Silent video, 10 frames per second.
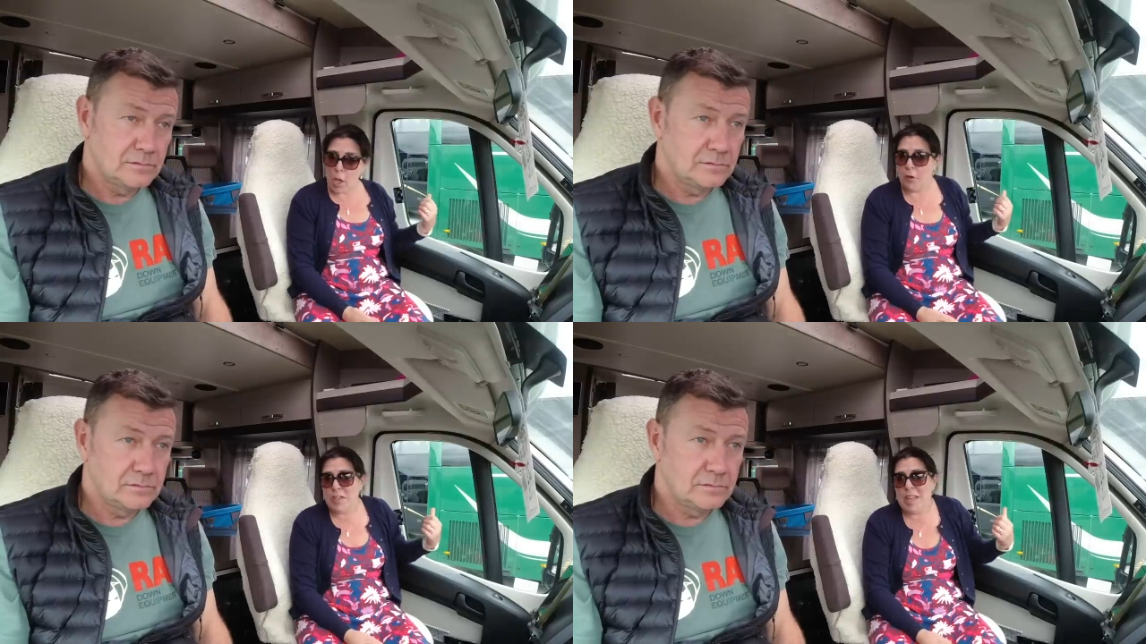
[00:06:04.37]

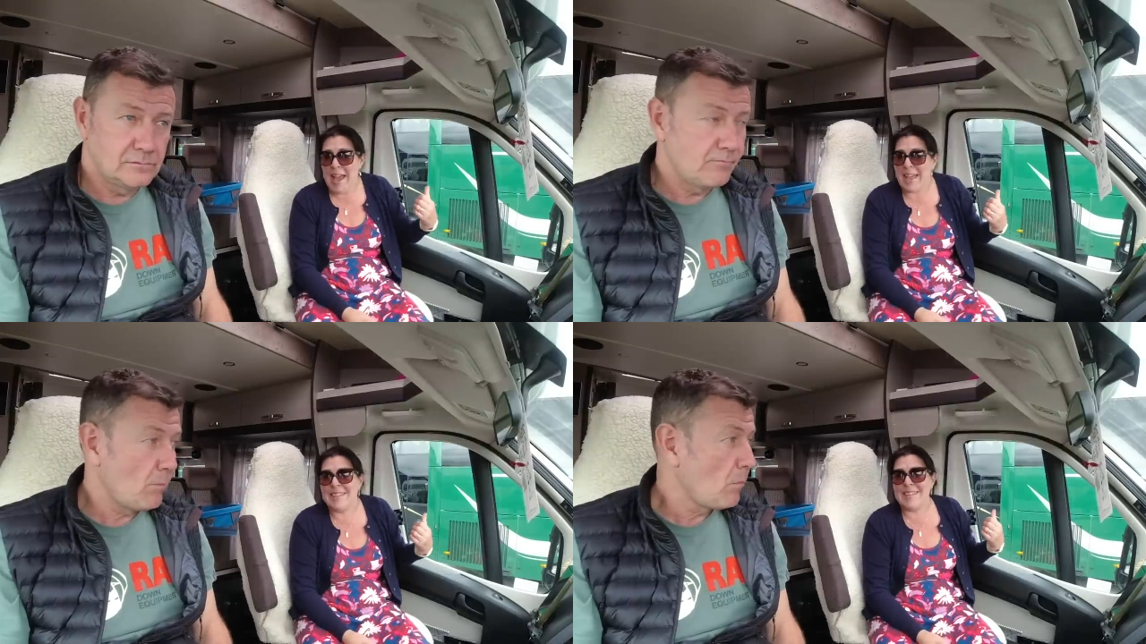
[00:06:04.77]
Speaker 1: up to
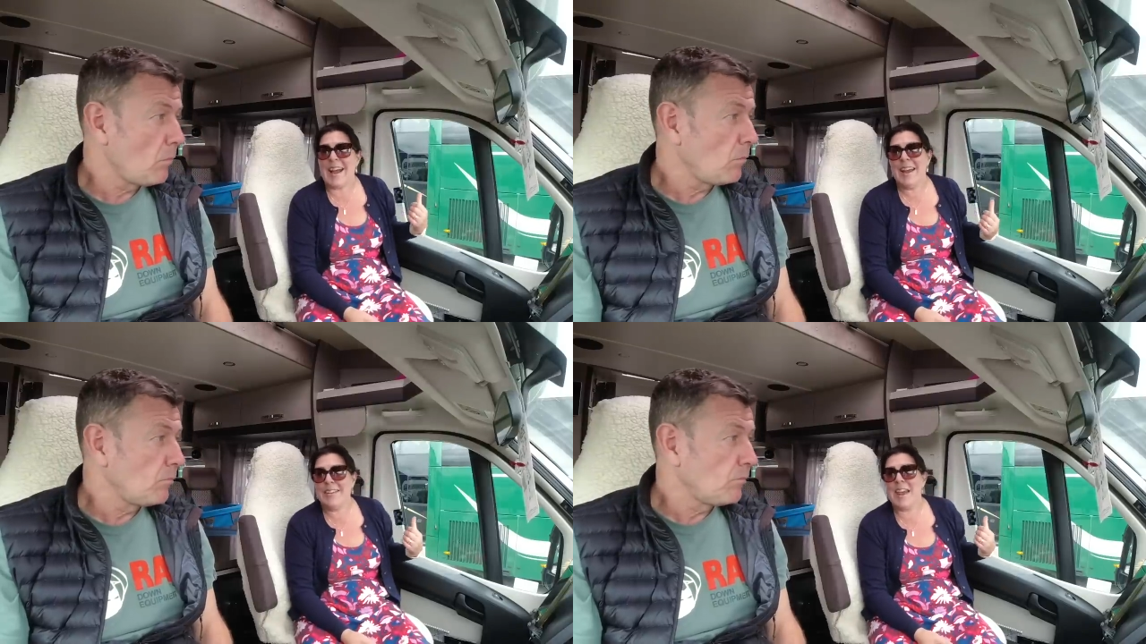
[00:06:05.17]
the
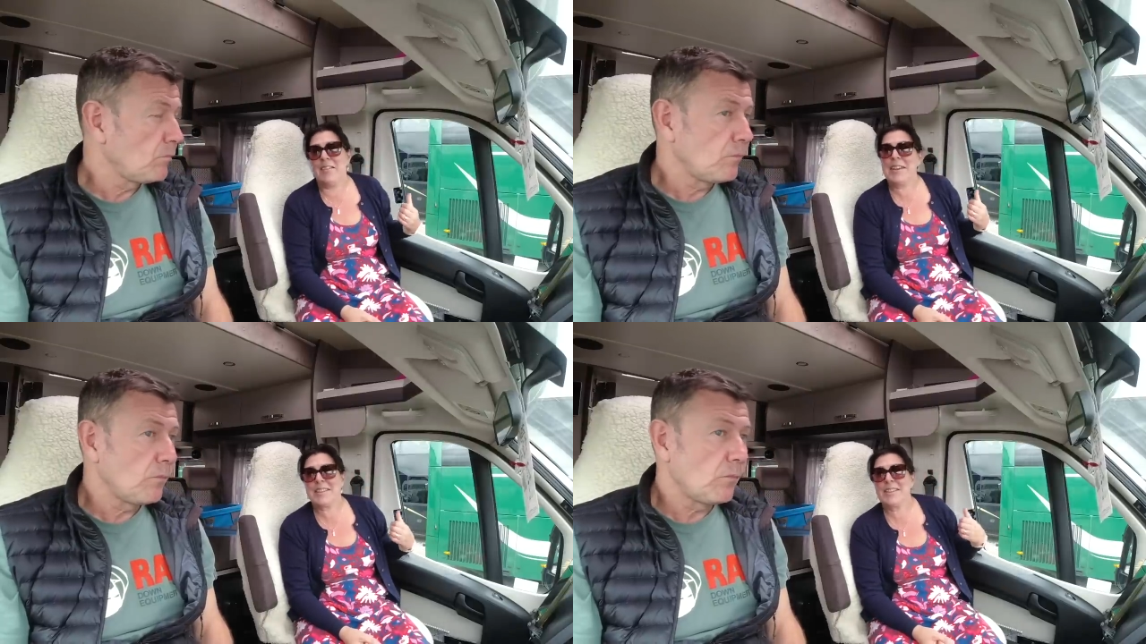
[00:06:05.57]
exercise
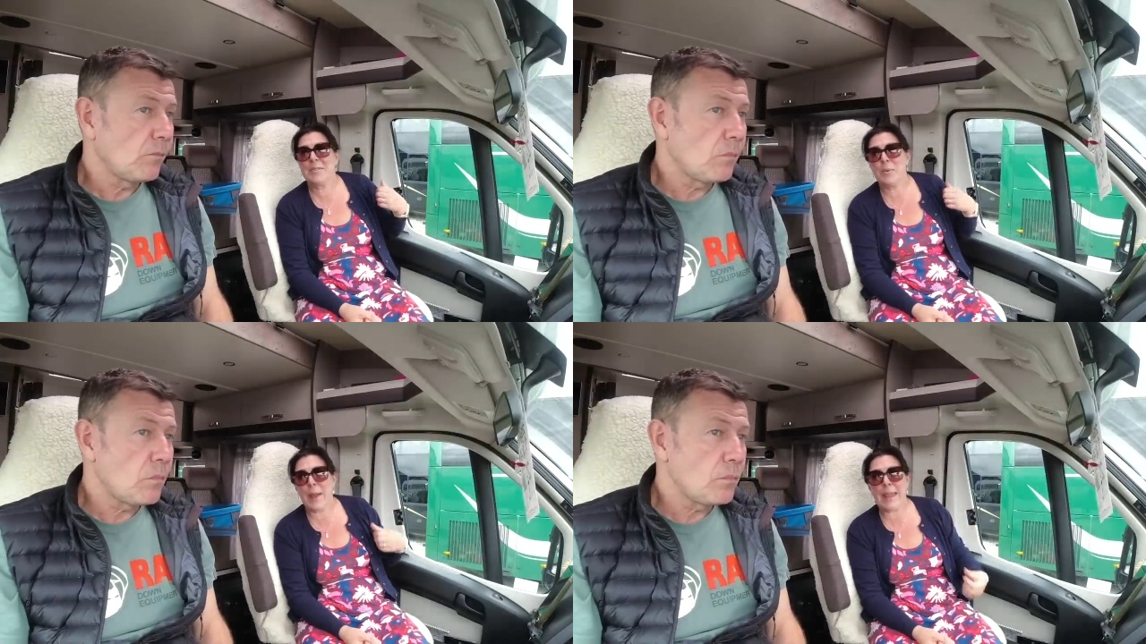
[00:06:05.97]
area to
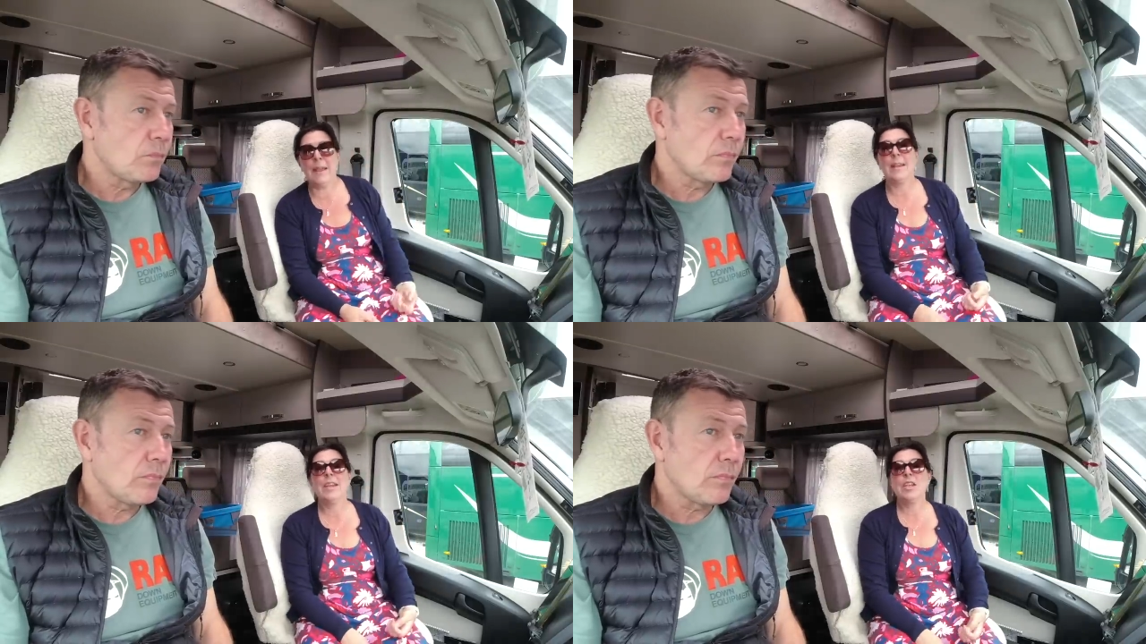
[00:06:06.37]
do a wee.
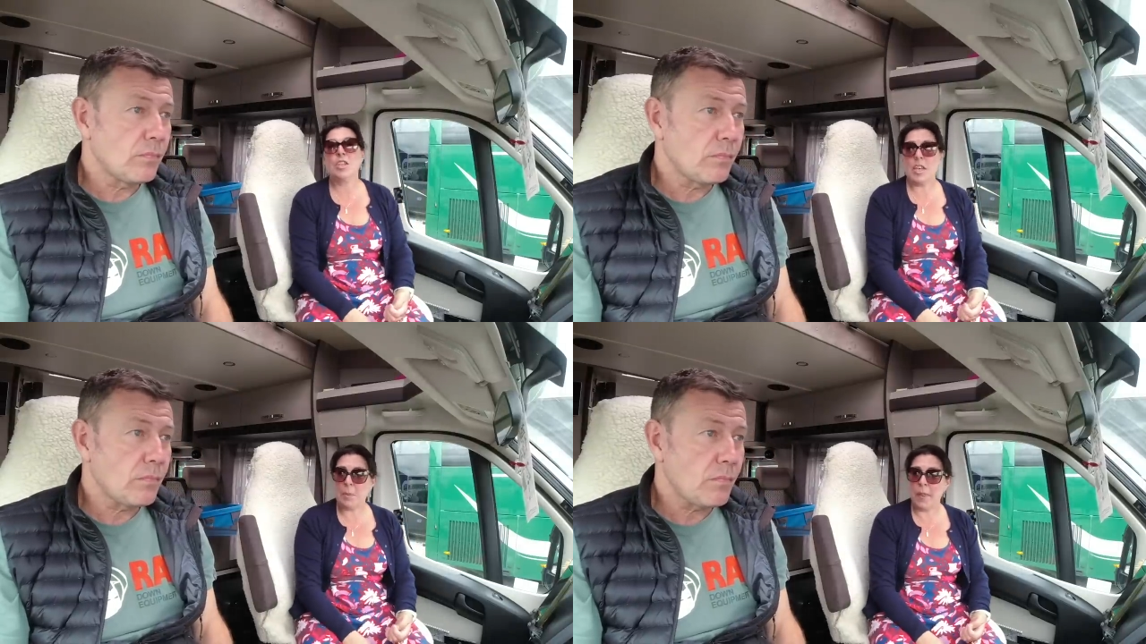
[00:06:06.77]

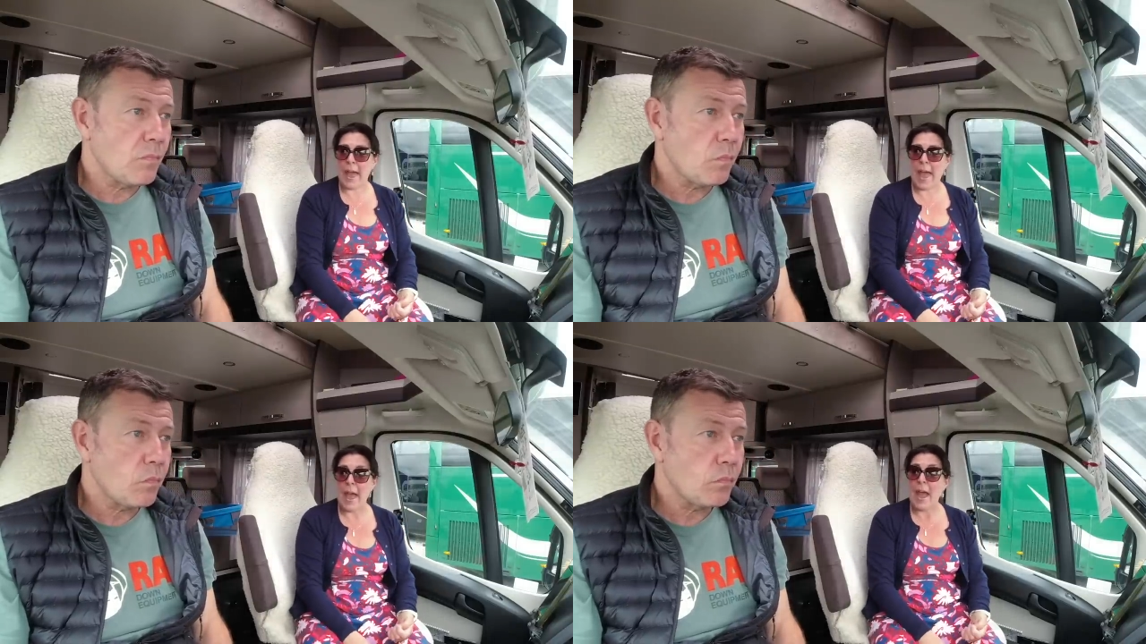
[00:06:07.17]
She did one
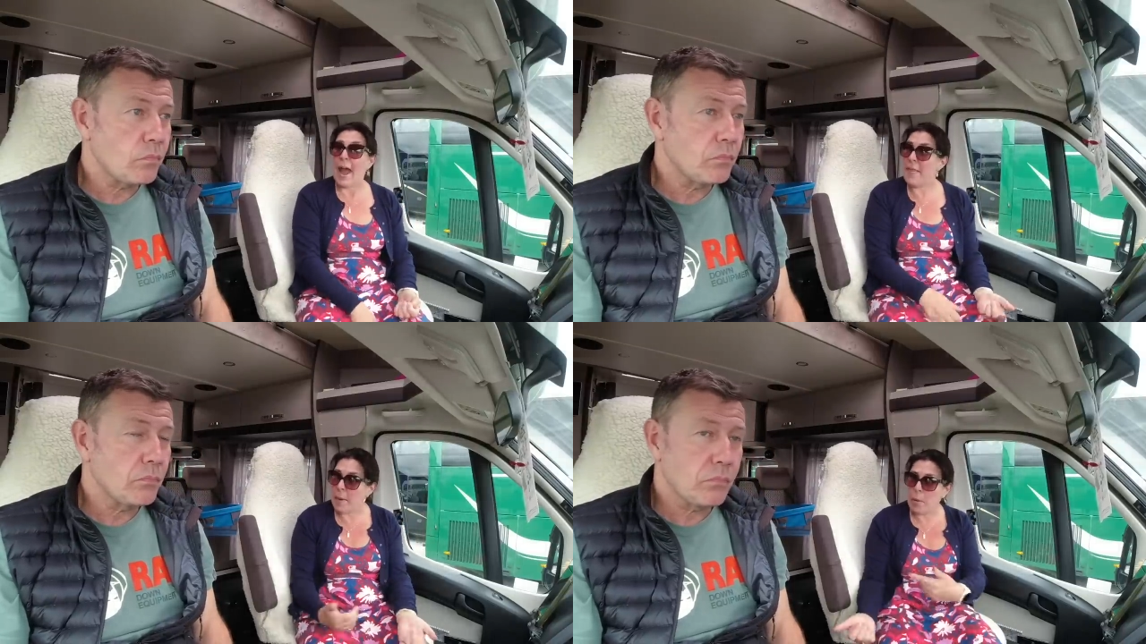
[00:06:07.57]
there,
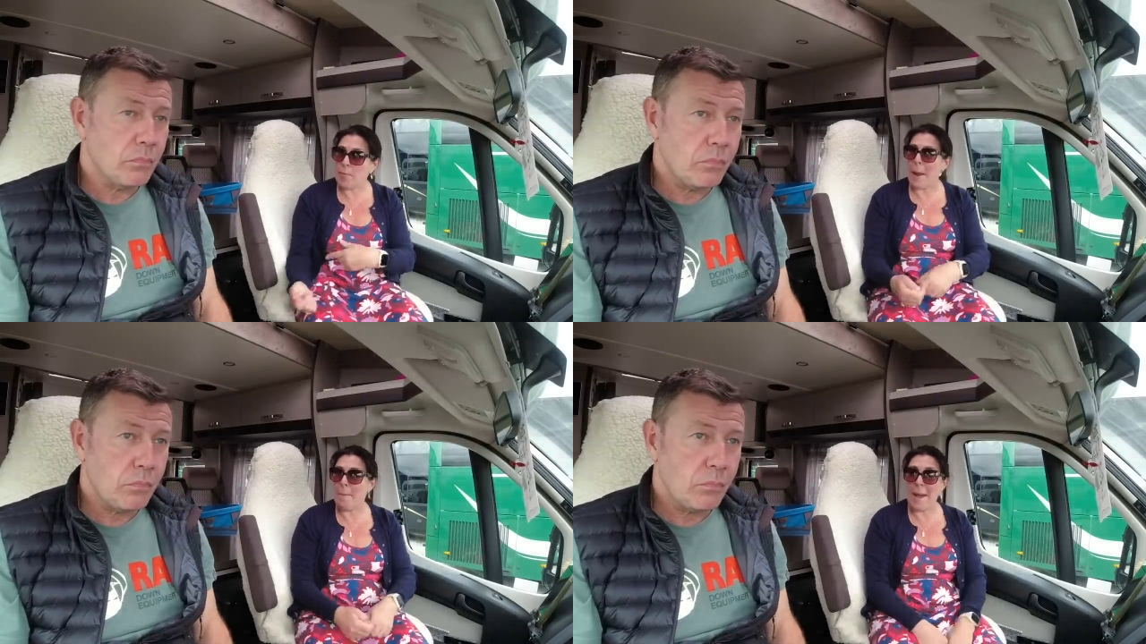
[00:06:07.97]
and then we
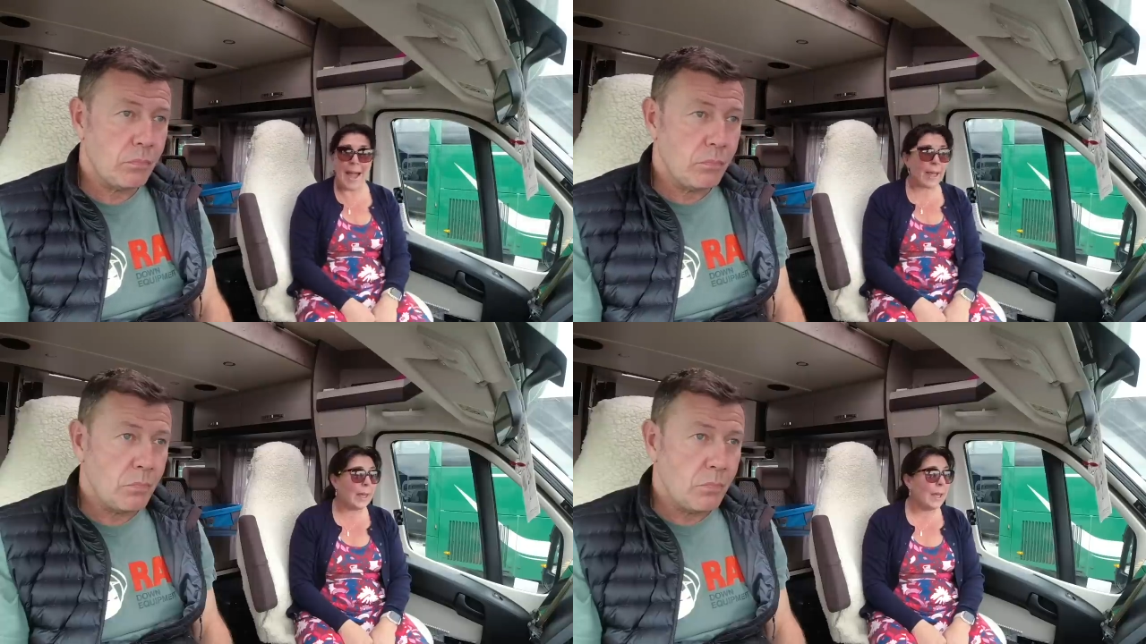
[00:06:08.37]
ran
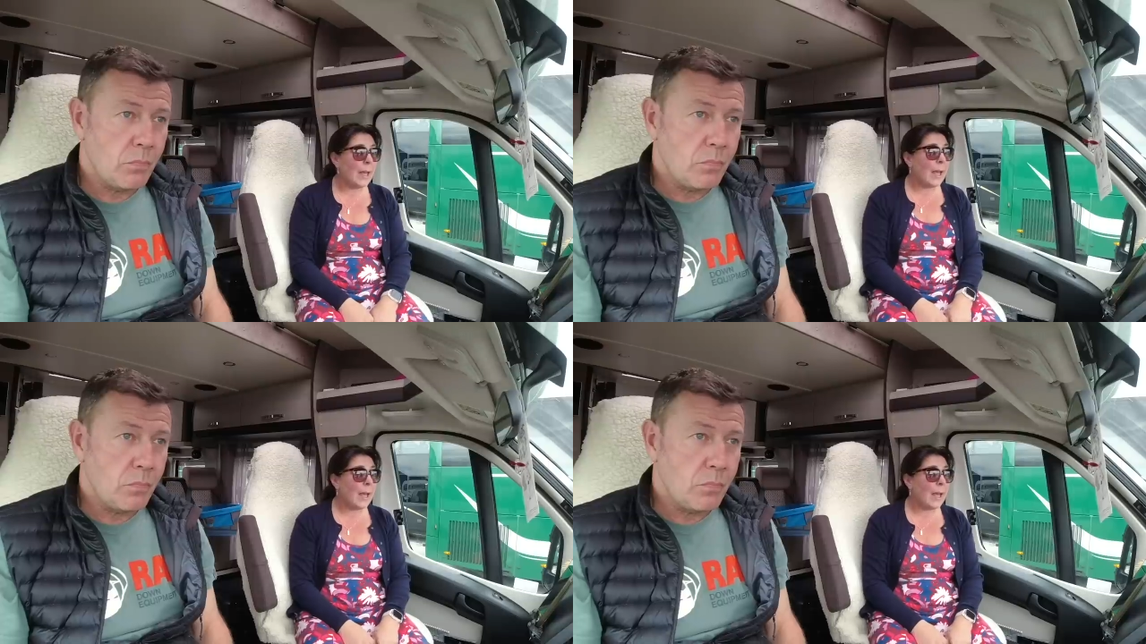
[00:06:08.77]
back.